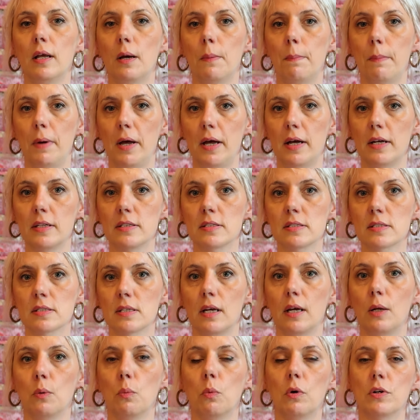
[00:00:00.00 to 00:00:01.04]
beds
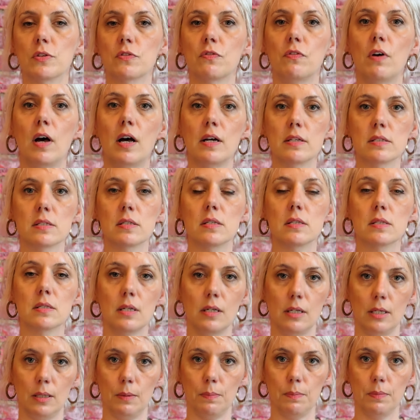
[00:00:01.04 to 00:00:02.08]
and was fast
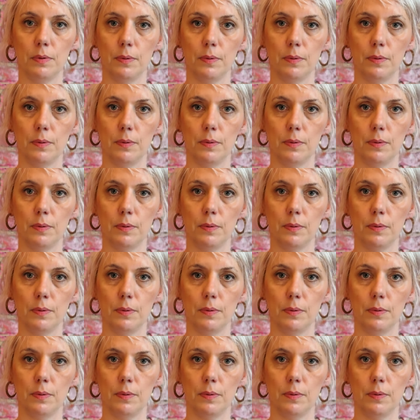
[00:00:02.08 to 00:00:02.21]
asleep.